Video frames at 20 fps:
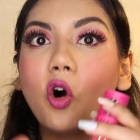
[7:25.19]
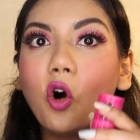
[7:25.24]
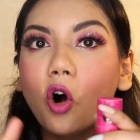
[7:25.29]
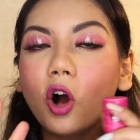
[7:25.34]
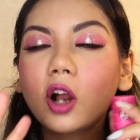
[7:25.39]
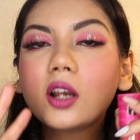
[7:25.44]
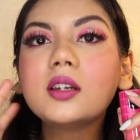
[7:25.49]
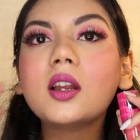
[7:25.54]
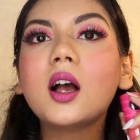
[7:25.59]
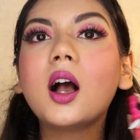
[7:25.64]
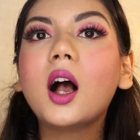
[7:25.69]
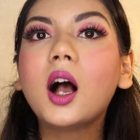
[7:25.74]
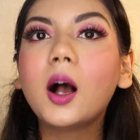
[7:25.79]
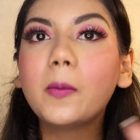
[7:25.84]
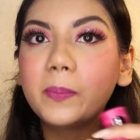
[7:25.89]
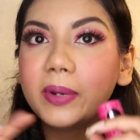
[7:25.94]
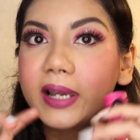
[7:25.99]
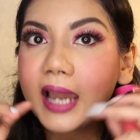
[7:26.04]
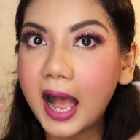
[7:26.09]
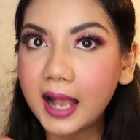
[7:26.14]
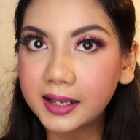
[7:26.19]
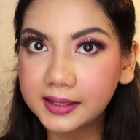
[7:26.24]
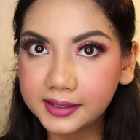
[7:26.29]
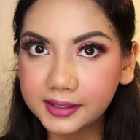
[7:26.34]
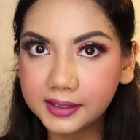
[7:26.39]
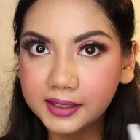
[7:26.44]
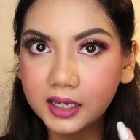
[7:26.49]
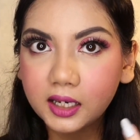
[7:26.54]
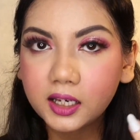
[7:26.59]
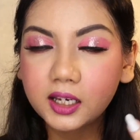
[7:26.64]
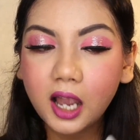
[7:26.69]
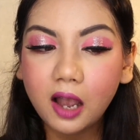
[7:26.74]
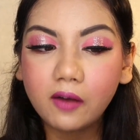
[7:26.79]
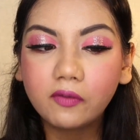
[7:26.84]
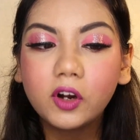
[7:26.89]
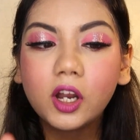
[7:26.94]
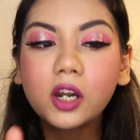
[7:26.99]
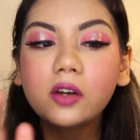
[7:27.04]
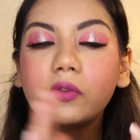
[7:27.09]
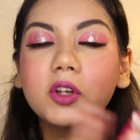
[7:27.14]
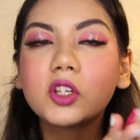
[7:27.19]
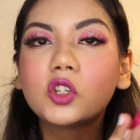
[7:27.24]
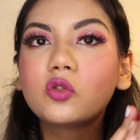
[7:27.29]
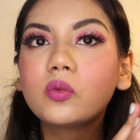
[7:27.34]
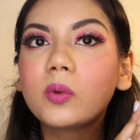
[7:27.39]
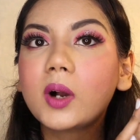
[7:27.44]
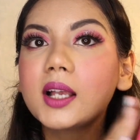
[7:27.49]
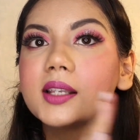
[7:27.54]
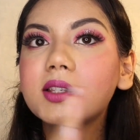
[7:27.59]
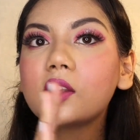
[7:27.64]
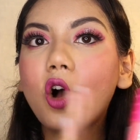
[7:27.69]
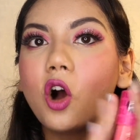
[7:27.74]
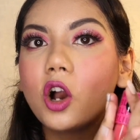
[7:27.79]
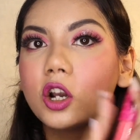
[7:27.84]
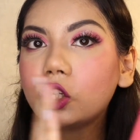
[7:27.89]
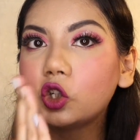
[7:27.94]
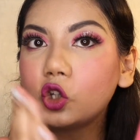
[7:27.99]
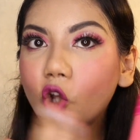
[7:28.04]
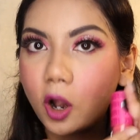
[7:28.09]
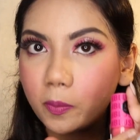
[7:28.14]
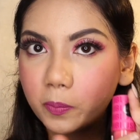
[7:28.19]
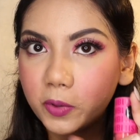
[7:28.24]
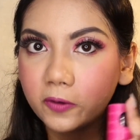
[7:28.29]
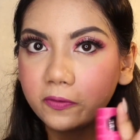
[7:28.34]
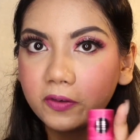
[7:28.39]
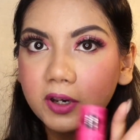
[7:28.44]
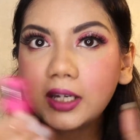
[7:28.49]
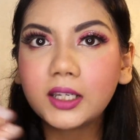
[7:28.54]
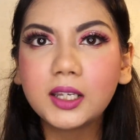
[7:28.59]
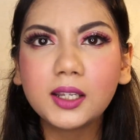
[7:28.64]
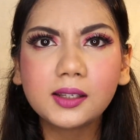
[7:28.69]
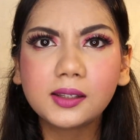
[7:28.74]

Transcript: on a plastic cover which was on top of it.